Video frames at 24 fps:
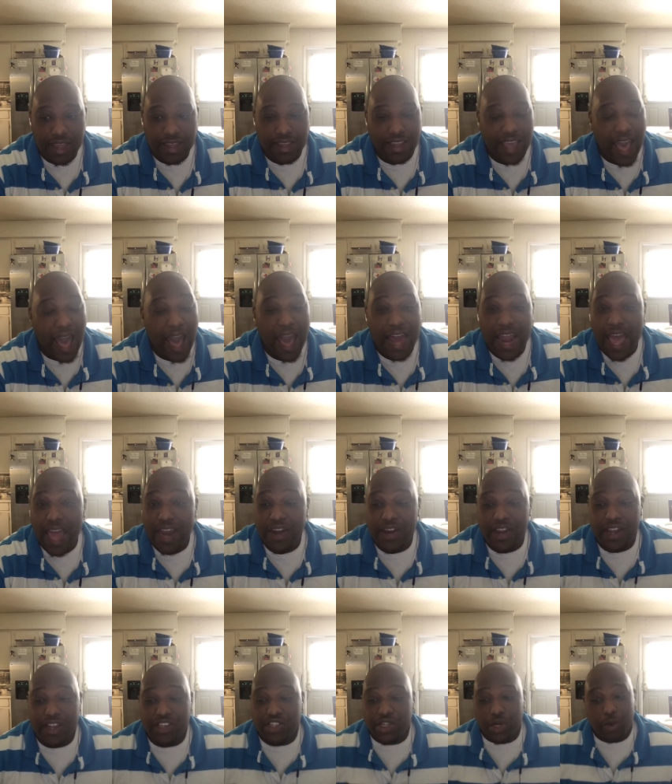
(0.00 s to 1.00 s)
God, I
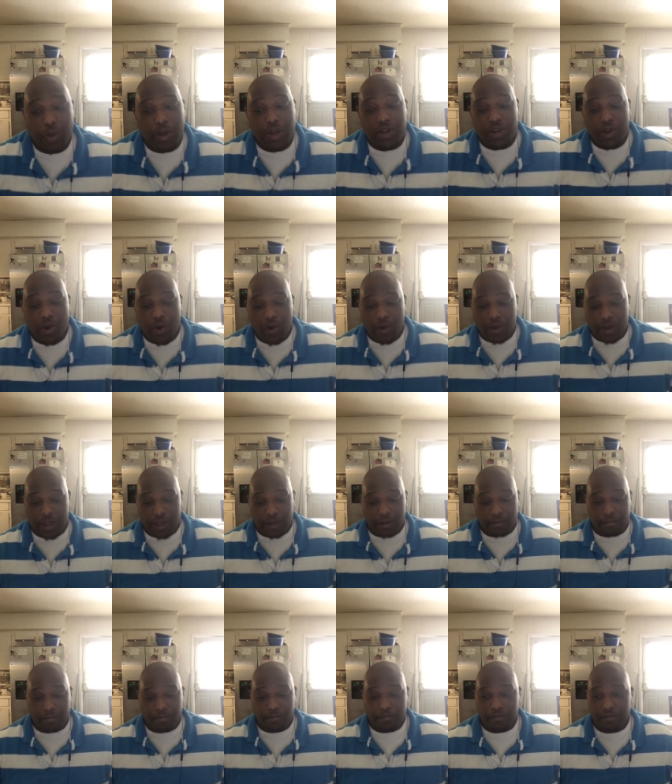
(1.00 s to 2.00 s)
need your anointing.
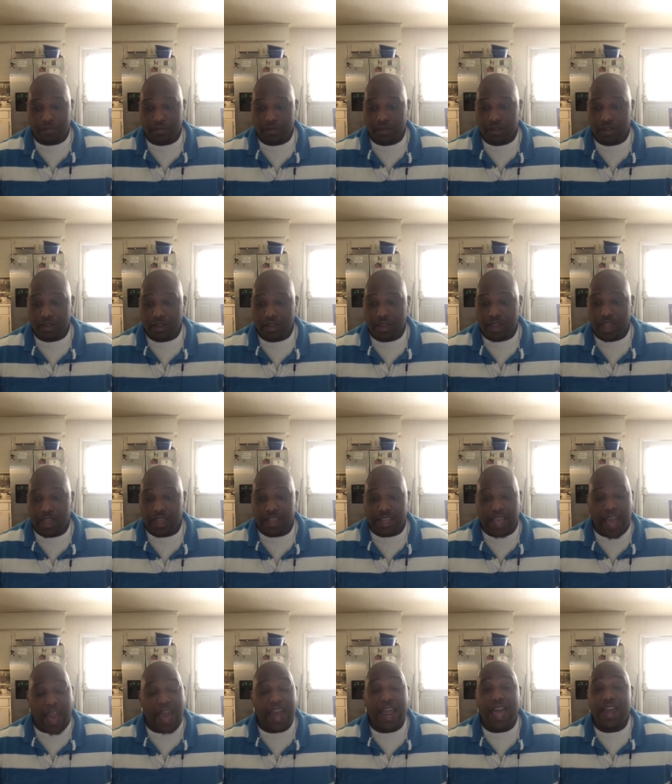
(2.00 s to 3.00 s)

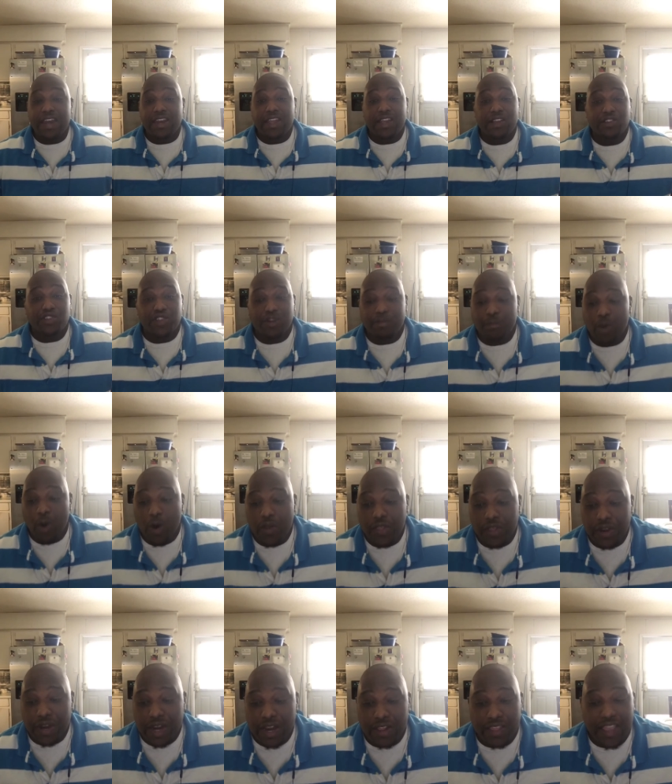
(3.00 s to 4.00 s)
God, I need you more
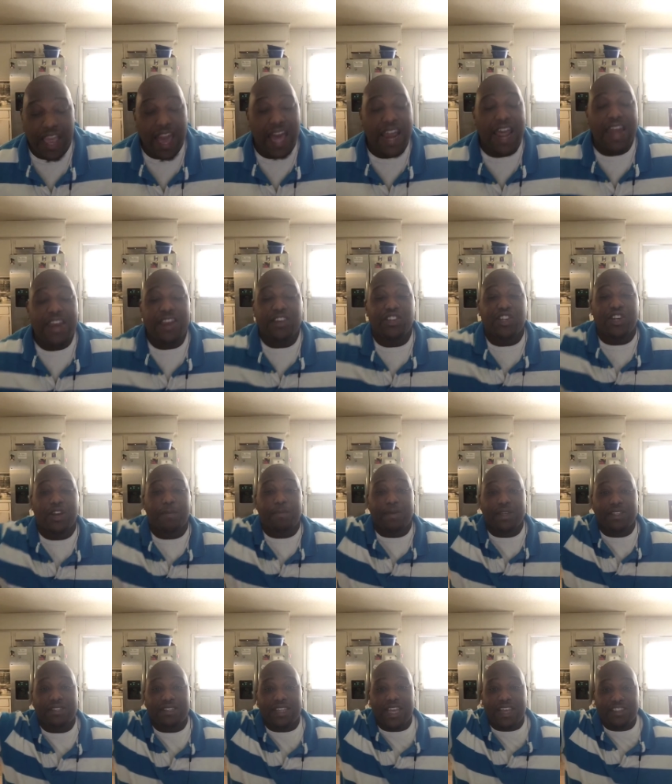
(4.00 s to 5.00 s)
than God, I need you to
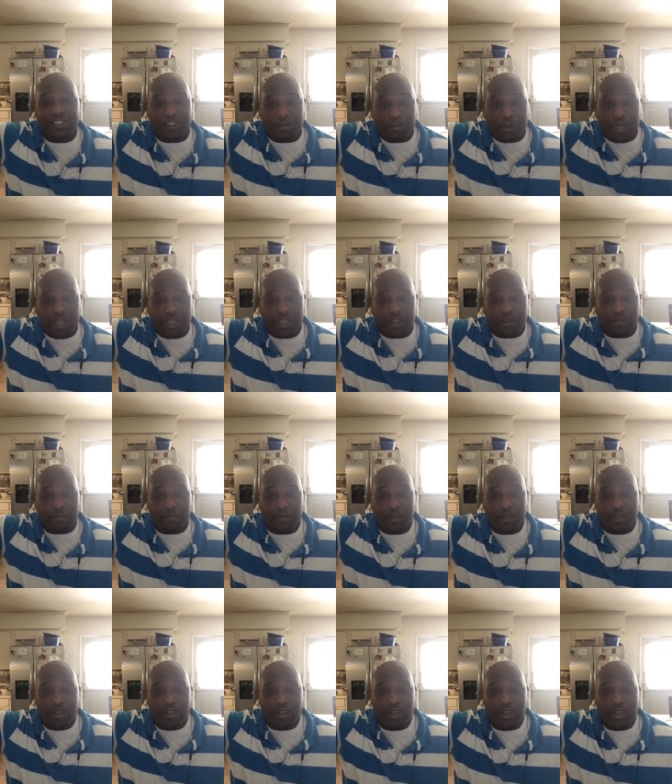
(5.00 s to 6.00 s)
possess me.
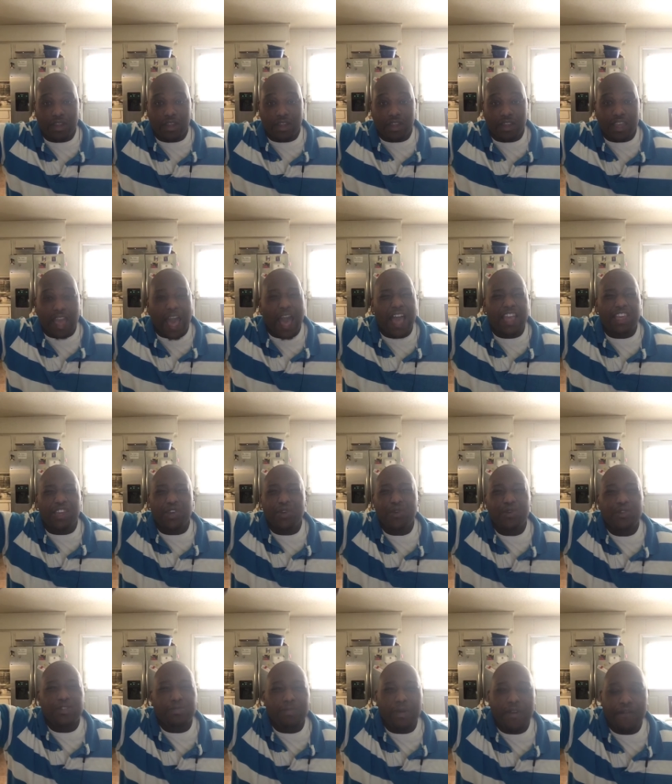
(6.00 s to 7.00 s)
God,
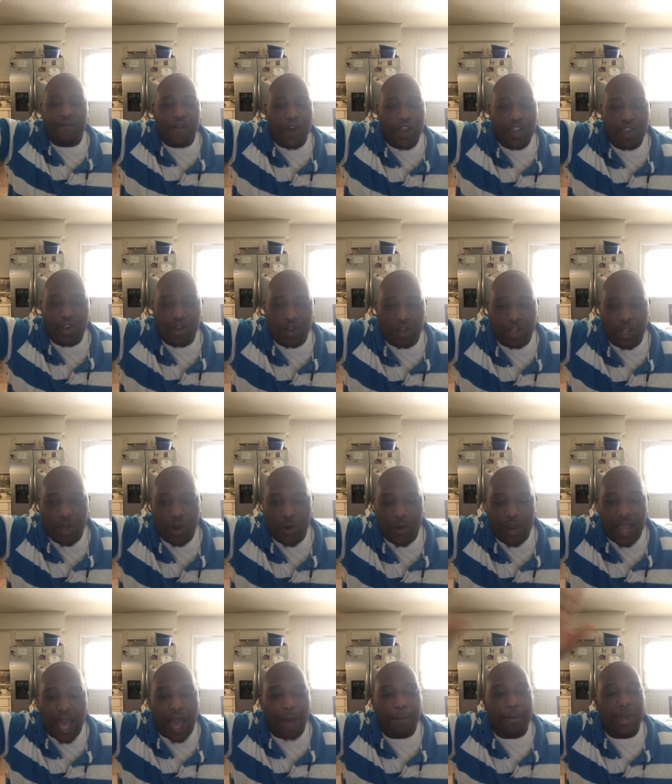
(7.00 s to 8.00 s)
use me for your
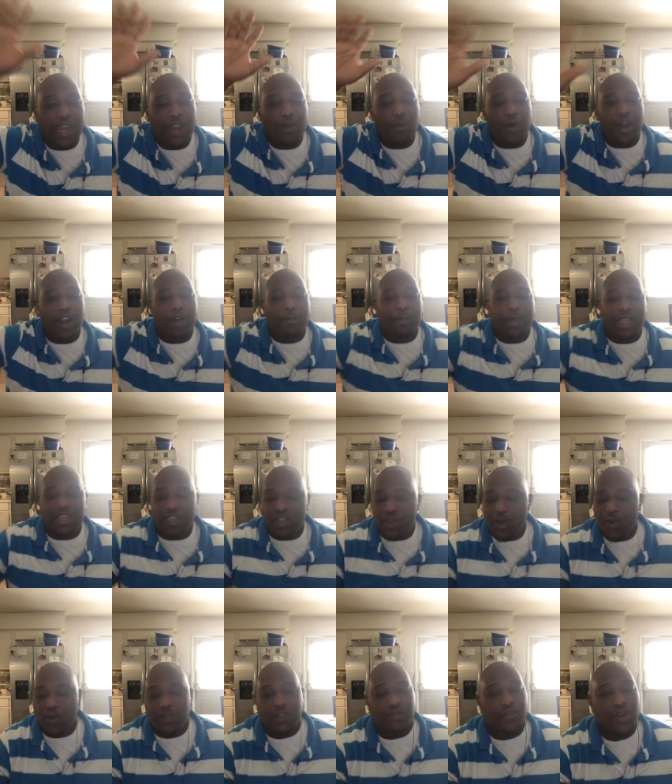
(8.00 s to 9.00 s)
glory. How many want to be
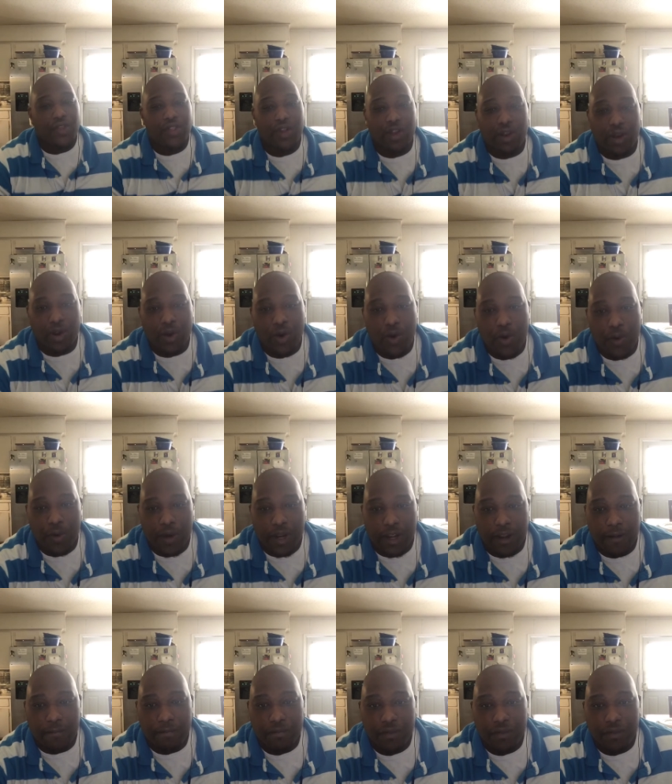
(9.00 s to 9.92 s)
used for the glory?